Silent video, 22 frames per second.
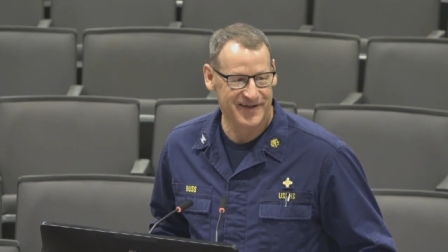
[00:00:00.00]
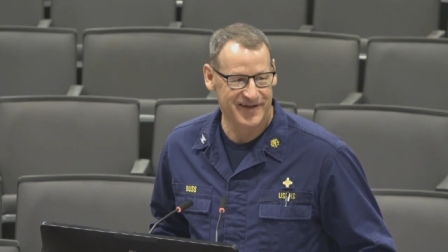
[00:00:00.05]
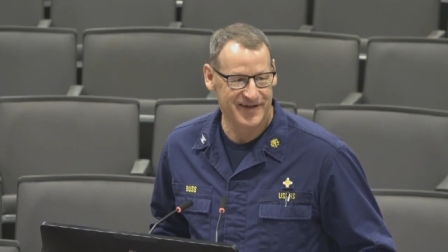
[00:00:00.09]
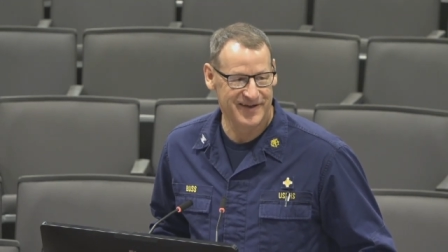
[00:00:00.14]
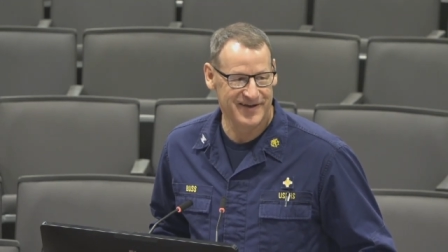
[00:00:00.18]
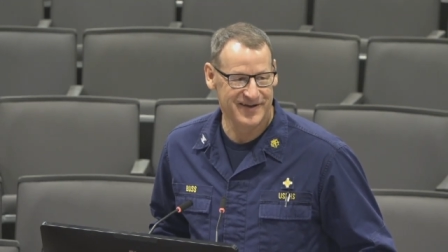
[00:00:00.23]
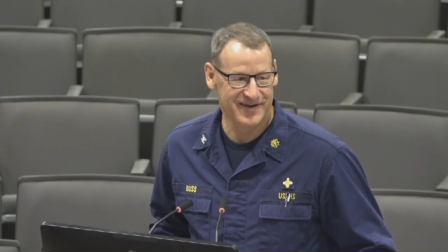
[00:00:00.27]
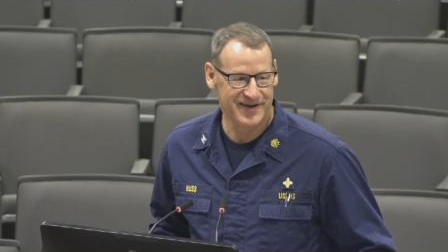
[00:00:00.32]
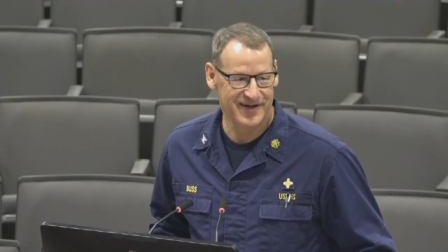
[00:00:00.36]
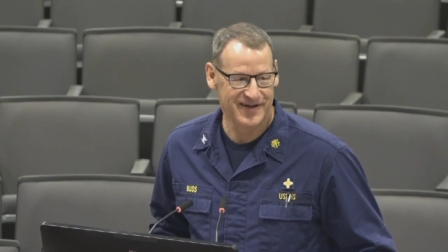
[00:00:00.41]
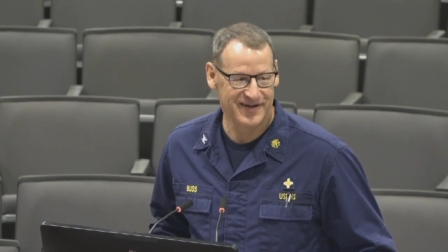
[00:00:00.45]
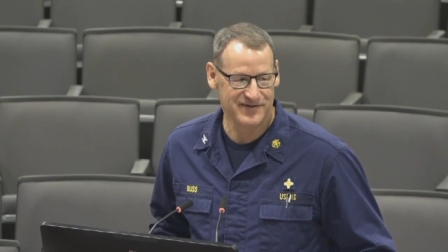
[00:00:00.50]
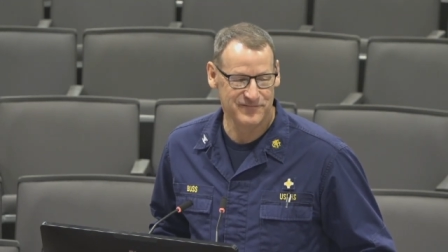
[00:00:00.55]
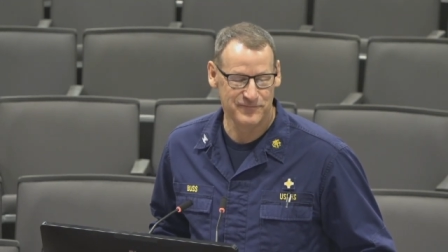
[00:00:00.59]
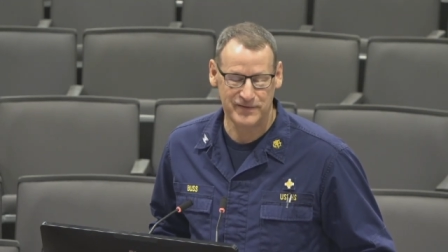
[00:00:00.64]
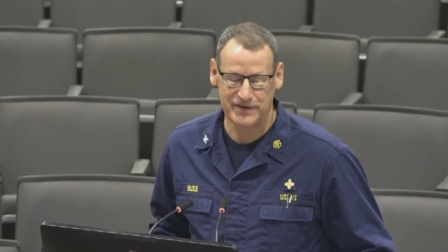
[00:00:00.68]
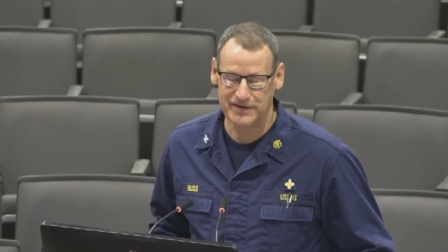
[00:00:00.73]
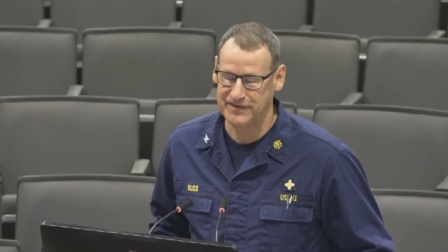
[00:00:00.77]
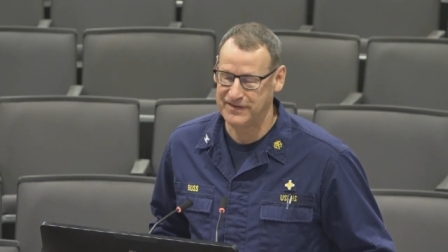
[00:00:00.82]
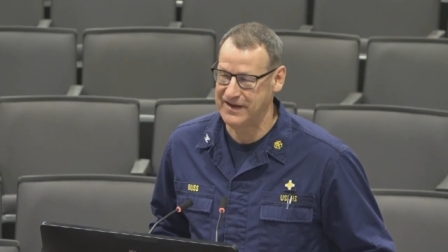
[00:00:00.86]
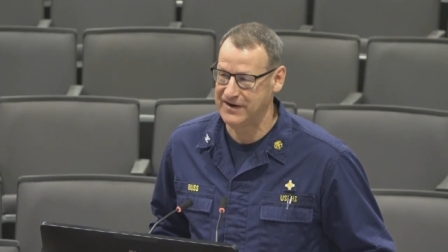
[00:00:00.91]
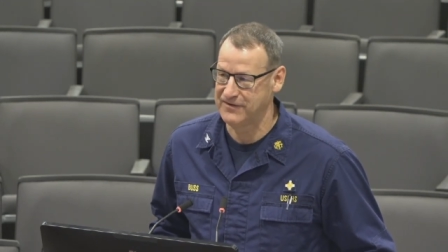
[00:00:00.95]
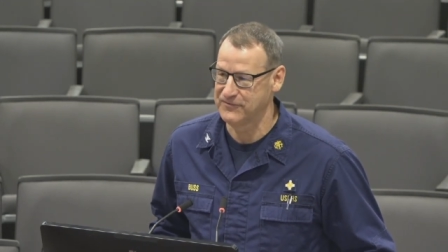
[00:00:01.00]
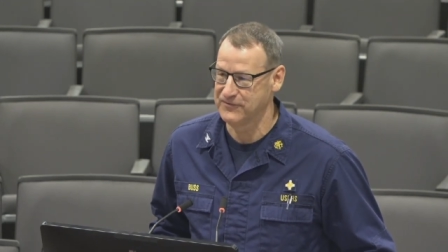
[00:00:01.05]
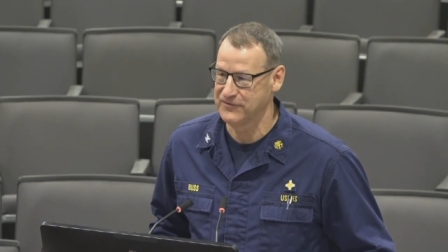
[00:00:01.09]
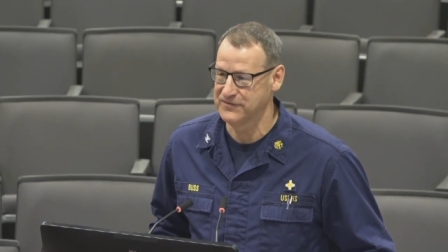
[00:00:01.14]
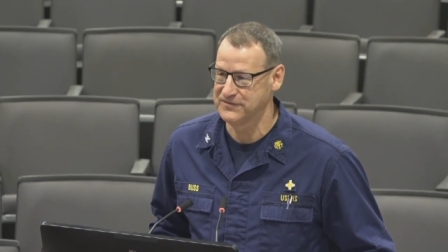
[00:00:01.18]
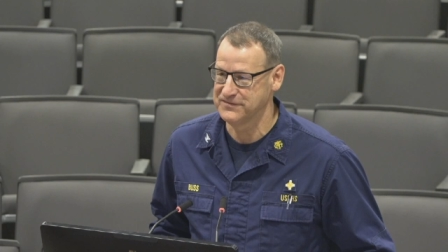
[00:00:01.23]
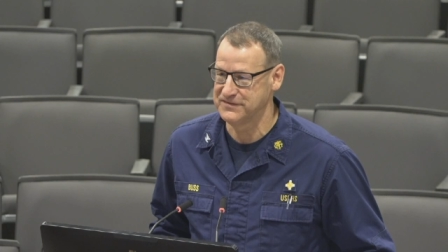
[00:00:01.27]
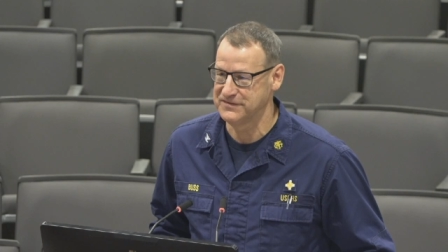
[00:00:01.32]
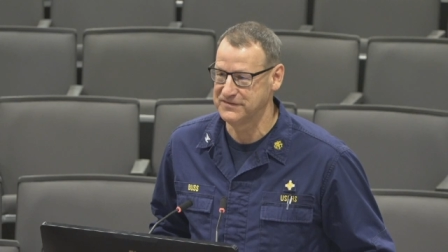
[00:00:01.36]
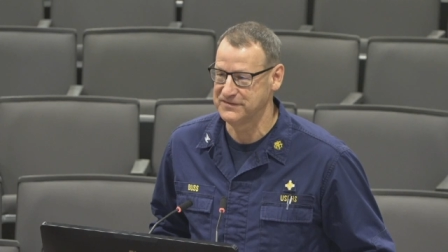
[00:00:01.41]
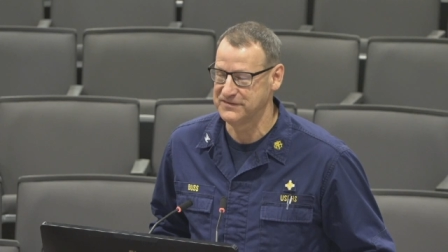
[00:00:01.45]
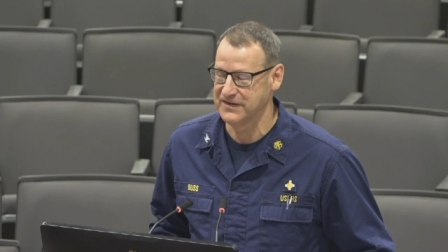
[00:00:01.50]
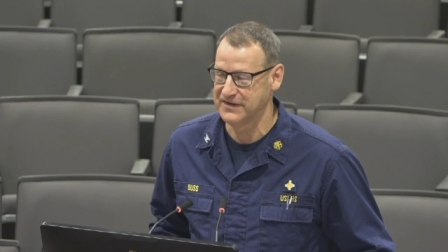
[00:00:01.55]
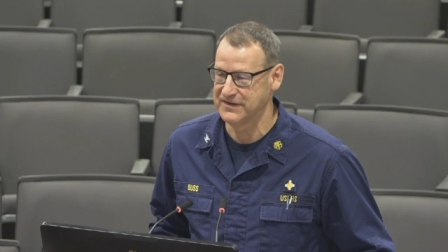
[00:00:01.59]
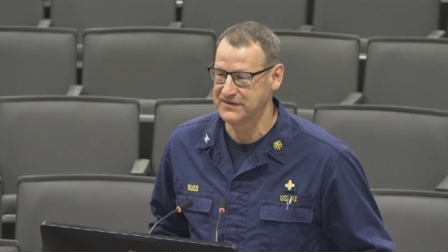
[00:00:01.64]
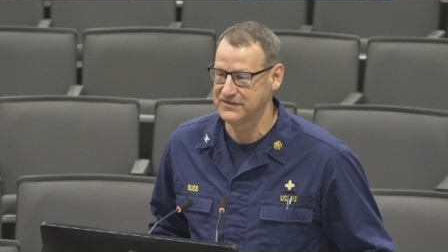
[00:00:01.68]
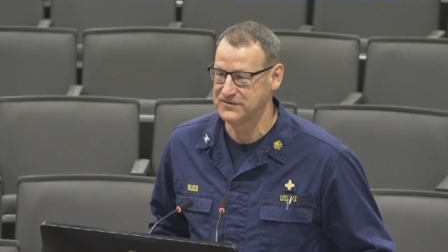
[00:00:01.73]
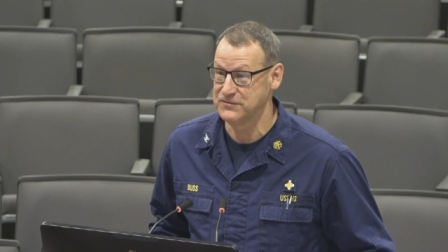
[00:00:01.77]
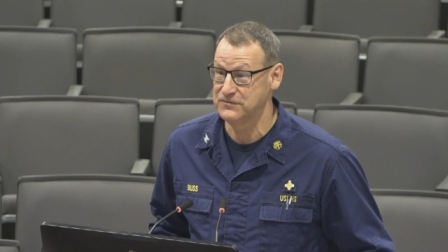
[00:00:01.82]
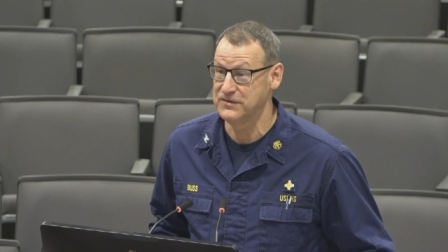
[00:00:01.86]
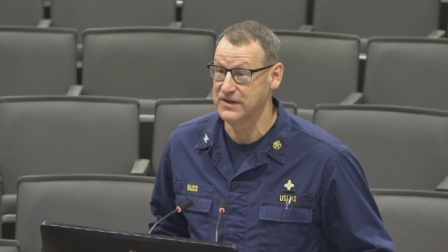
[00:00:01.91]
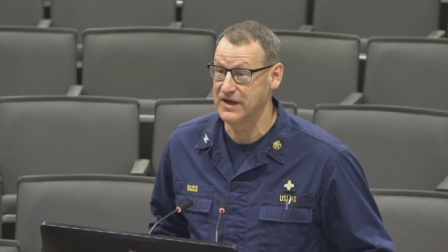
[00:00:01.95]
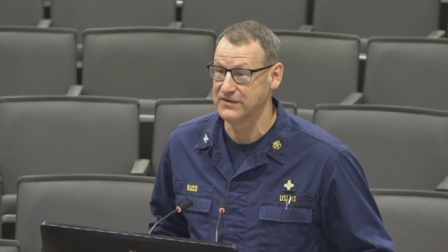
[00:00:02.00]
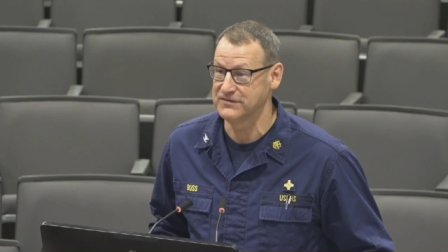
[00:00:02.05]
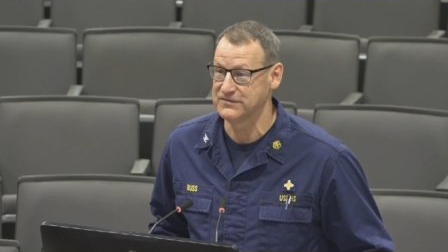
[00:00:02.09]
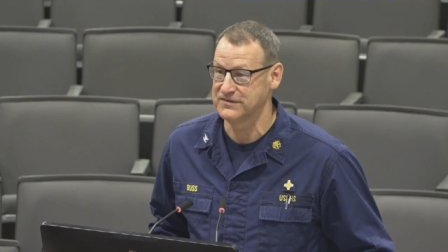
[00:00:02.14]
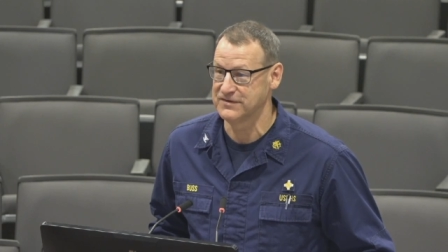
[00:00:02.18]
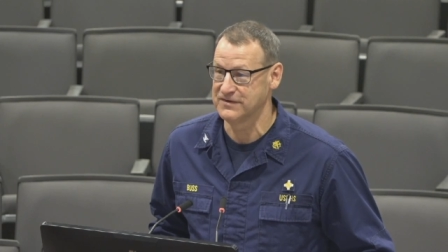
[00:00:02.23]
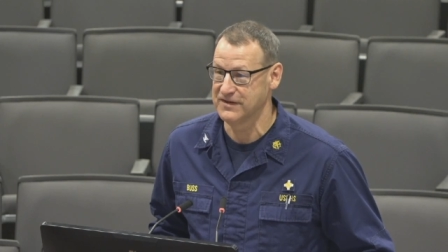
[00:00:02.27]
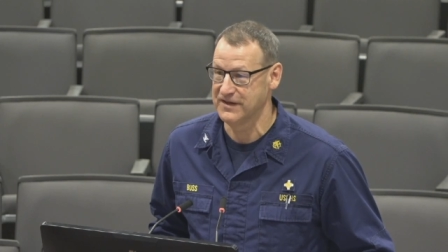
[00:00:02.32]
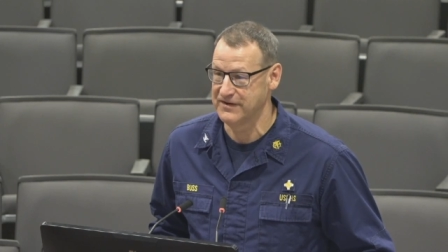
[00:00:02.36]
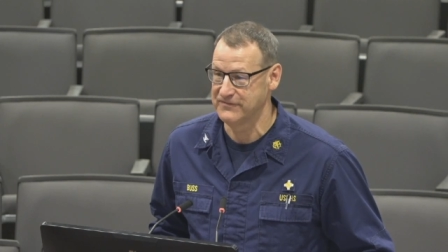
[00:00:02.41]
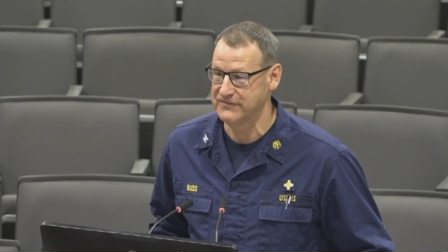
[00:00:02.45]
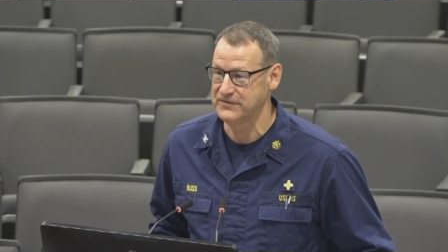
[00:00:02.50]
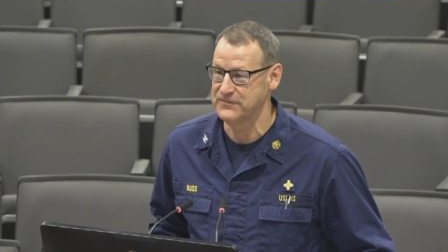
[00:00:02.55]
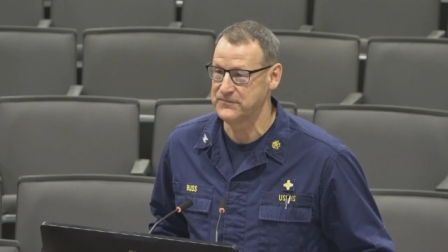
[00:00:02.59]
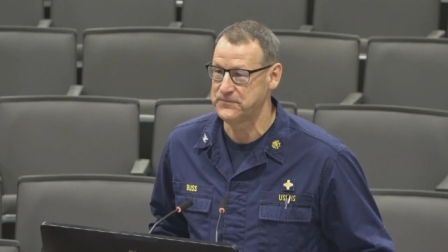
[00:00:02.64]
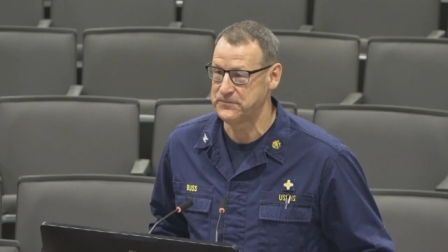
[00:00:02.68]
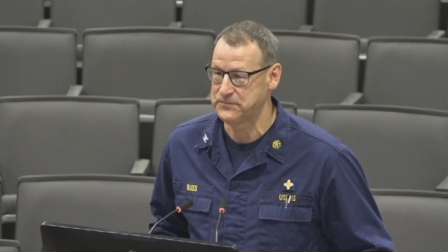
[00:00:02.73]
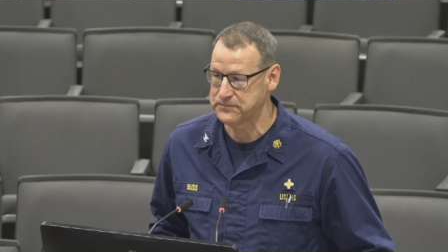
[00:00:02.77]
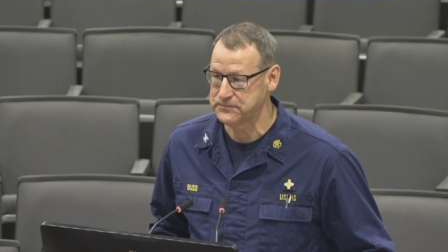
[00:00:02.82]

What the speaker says: and have been in that role since like 2011.